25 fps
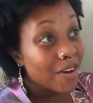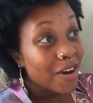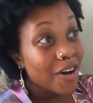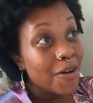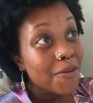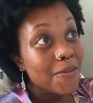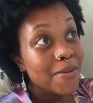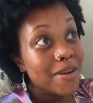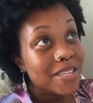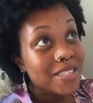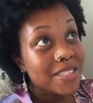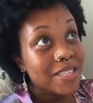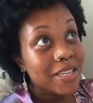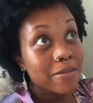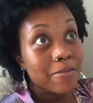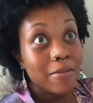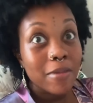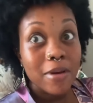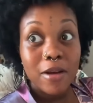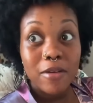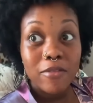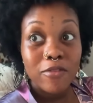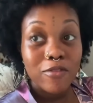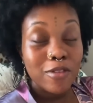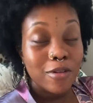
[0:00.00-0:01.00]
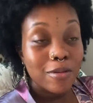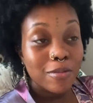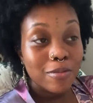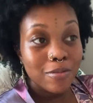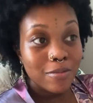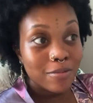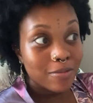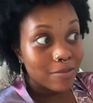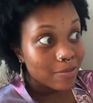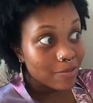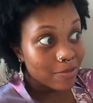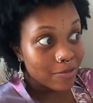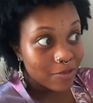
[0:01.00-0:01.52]
I've always
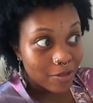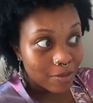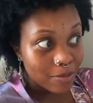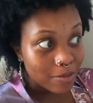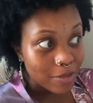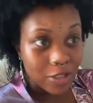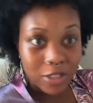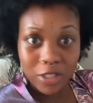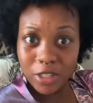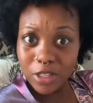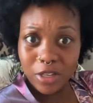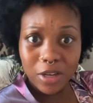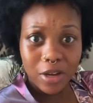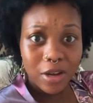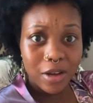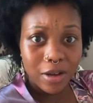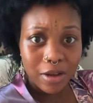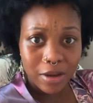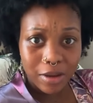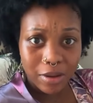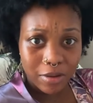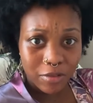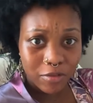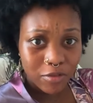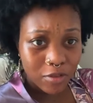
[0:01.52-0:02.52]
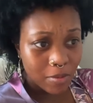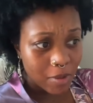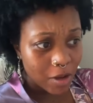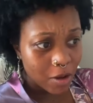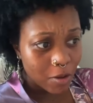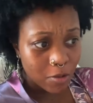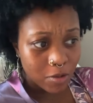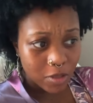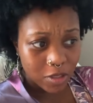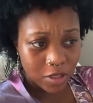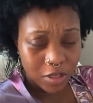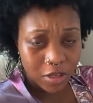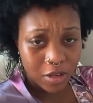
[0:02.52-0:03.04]
from from young, from
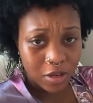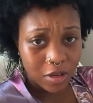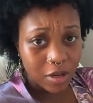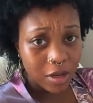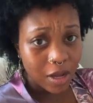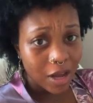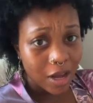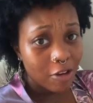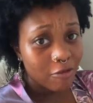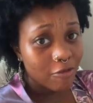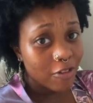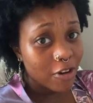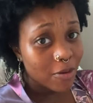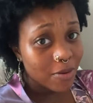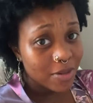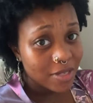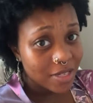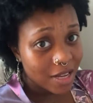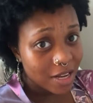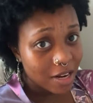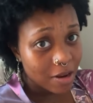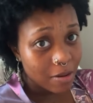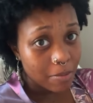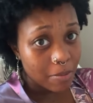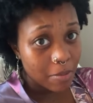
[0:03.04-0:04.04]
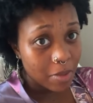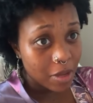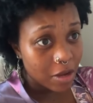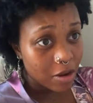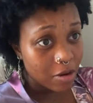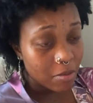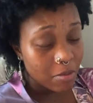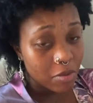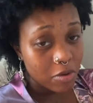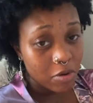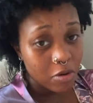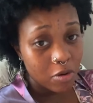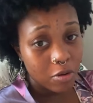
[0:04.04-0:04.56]
I was young, I've always had a
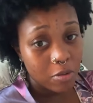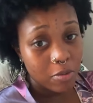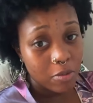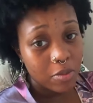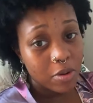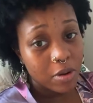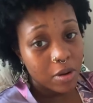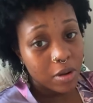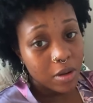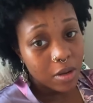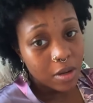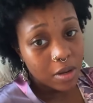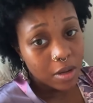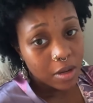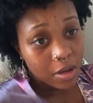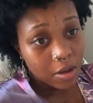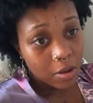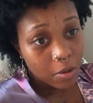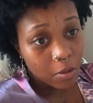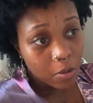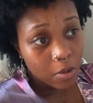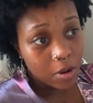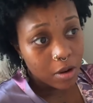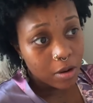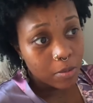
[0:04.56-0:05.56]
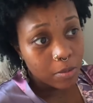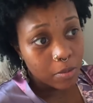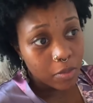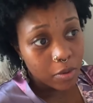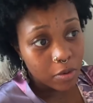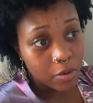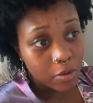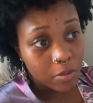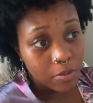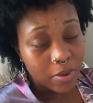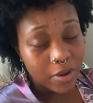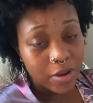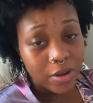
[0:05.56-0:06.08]
bigger boob, one
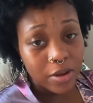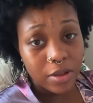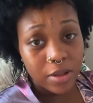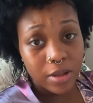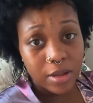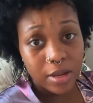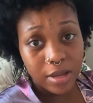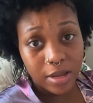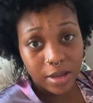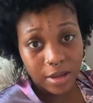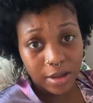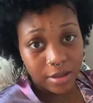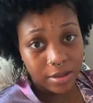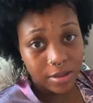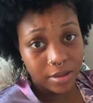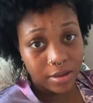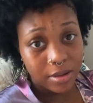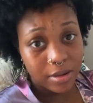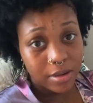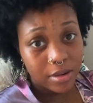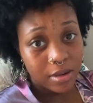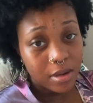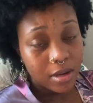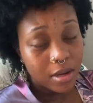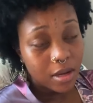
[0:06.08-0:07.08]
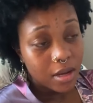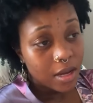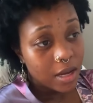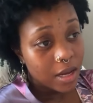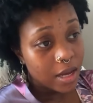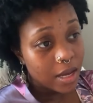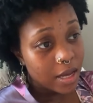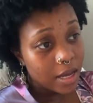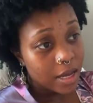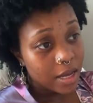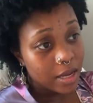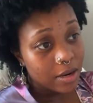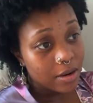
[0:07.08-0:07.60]
boob bigger than the other,
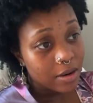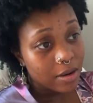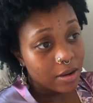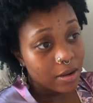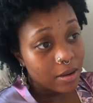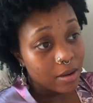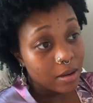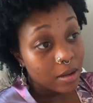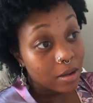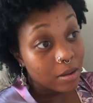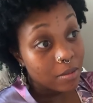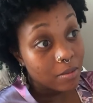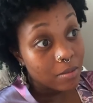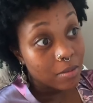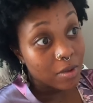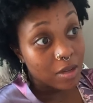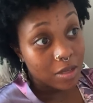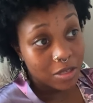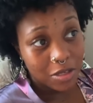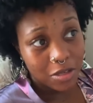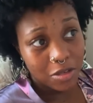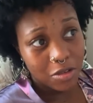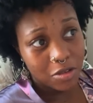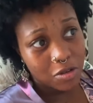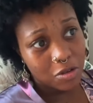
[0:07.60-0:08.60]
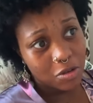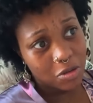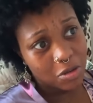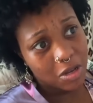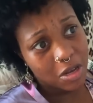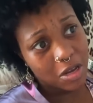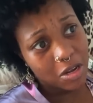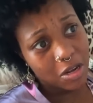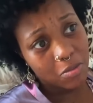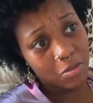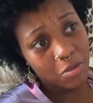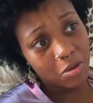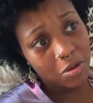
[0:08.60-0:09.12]
and um, my sisters
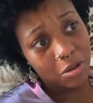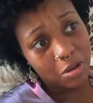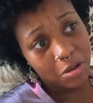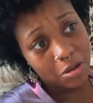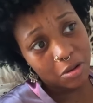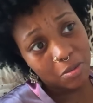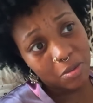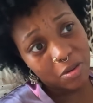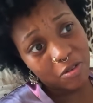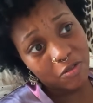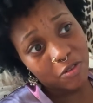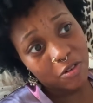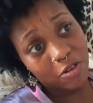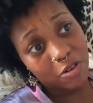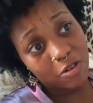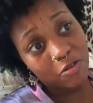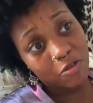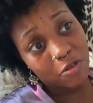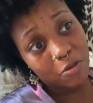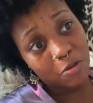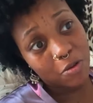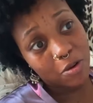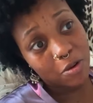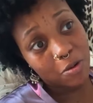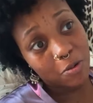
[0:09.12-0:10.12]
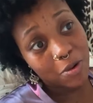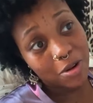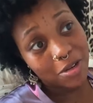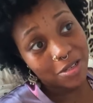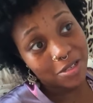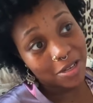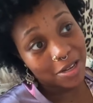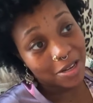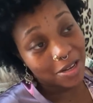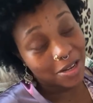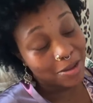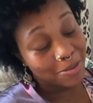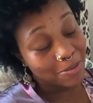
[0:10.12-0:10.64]
kind of bullied me for for one,
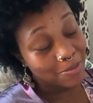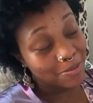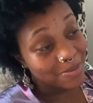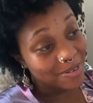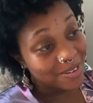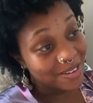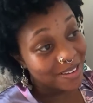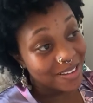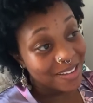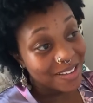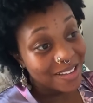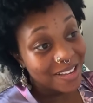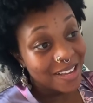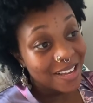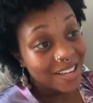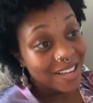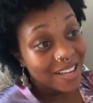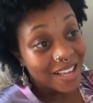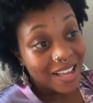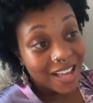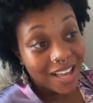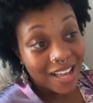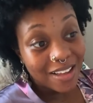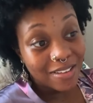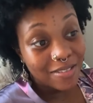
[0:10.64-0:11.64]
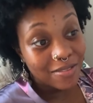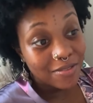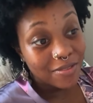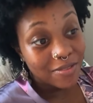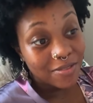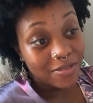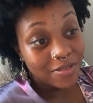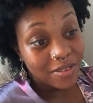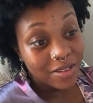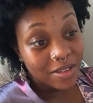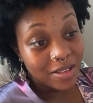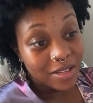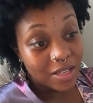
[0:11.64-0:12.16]
one time, but
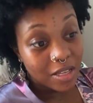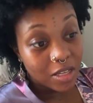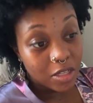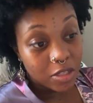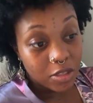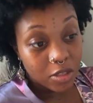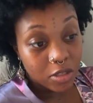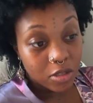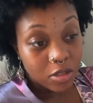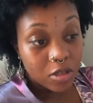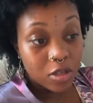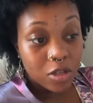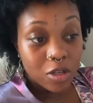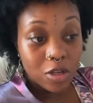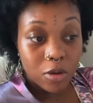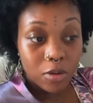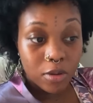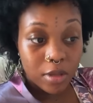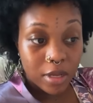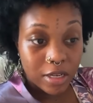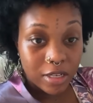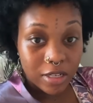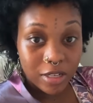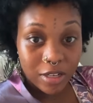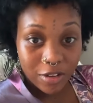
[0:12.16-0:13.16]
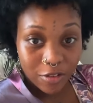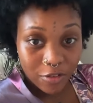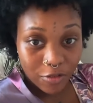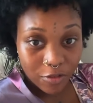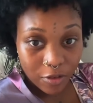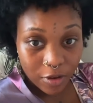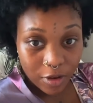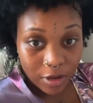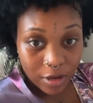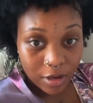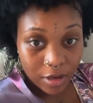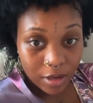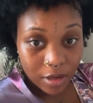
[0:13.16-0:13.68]
I've it's you know they're
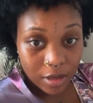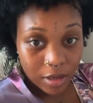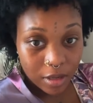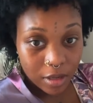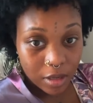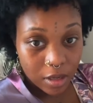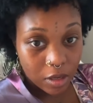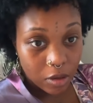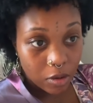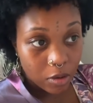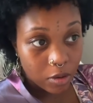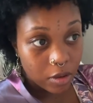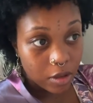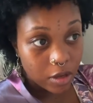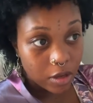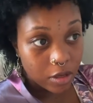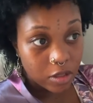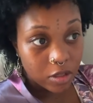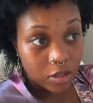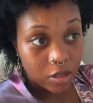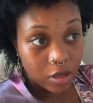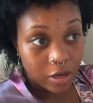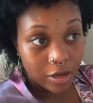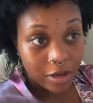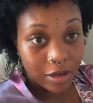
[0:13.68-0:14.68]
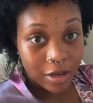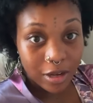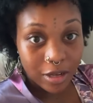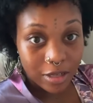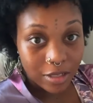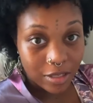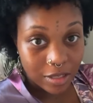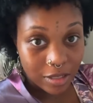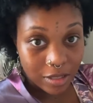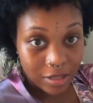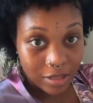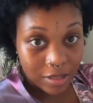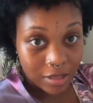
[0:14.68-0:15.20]
different, you know they're they're
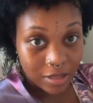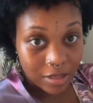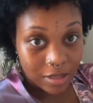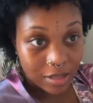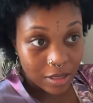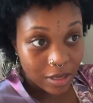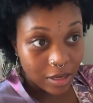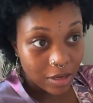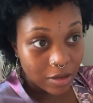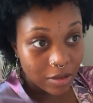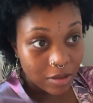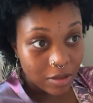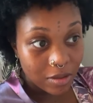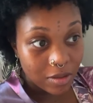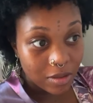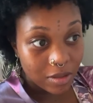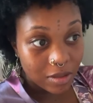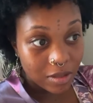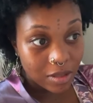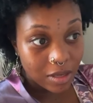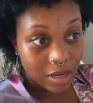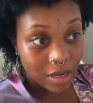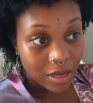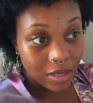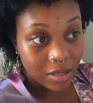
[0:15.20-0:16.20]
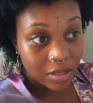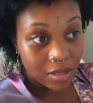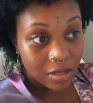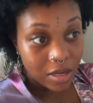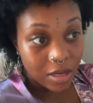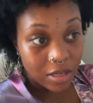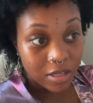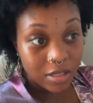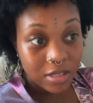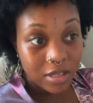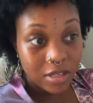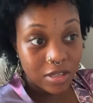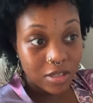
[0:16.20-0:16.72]
cousins, they're not
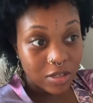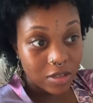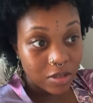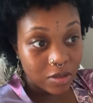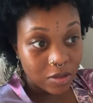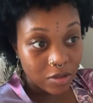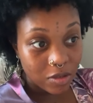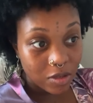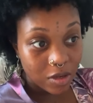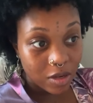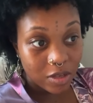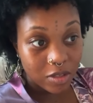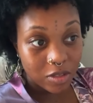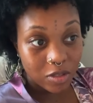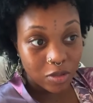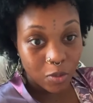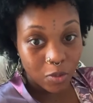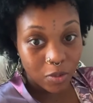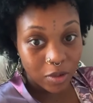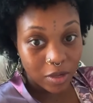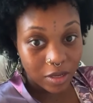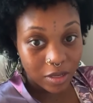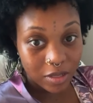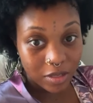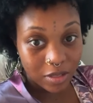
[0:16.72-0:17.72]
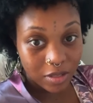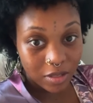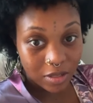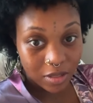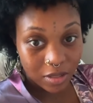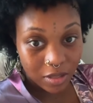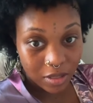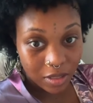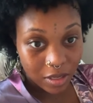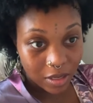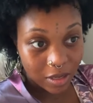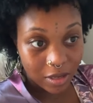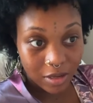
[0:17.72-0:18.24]
they're sisters, not
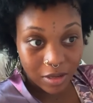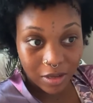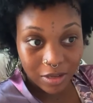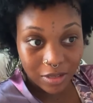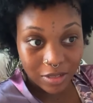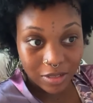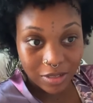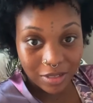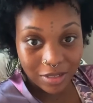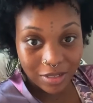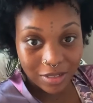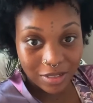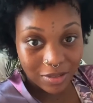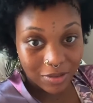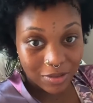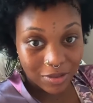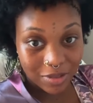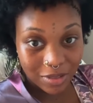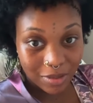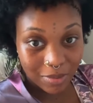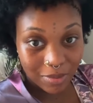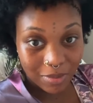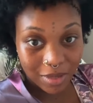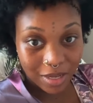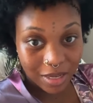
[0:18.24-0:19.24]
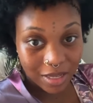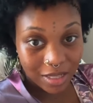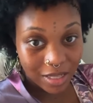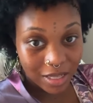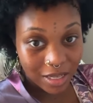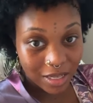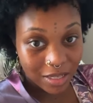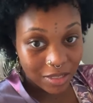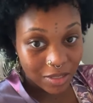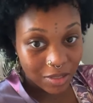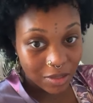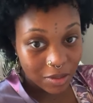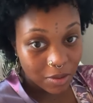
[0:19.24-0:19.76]
twins, they're cousins or something like that.